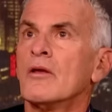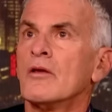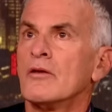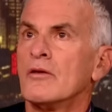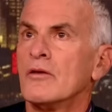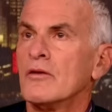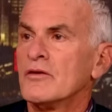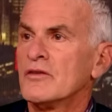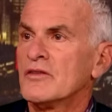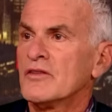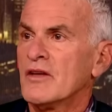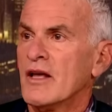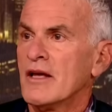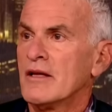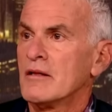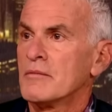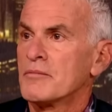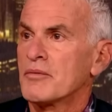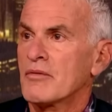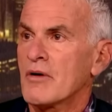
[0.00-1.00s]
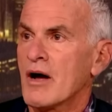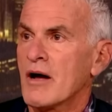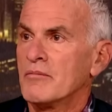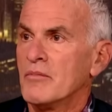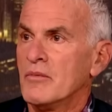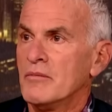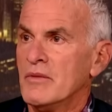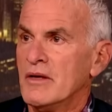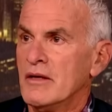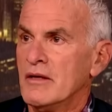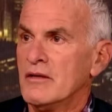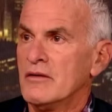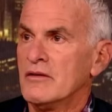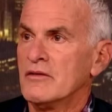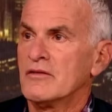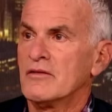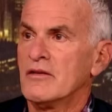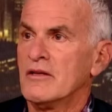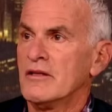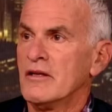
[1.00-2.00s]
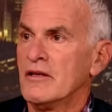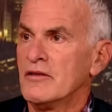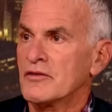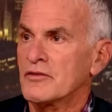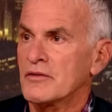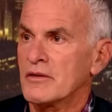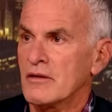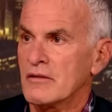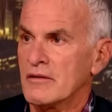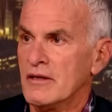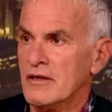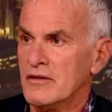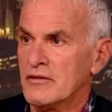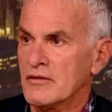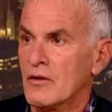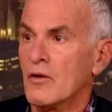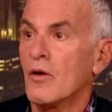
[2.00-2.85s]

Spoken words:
You say the problem is that Israel is,